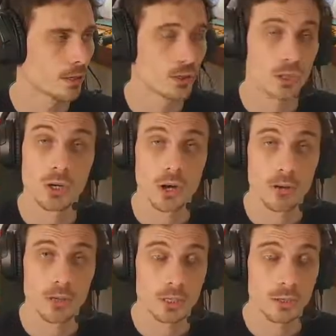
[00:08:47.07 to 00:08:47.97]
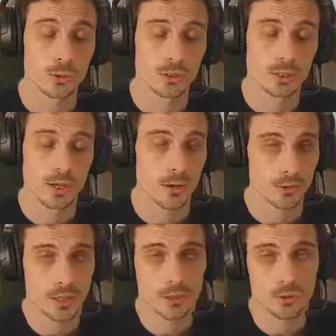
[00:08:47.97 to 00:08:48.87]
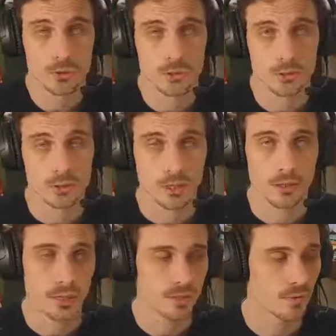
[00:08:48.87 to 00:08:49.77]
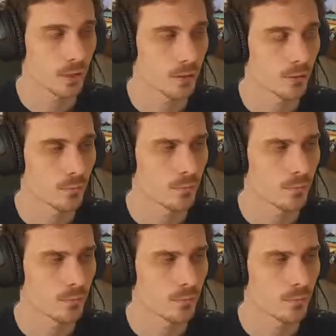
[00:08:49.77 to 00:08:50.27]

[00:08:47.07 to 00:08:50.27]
So I'll include how that goes in the next video.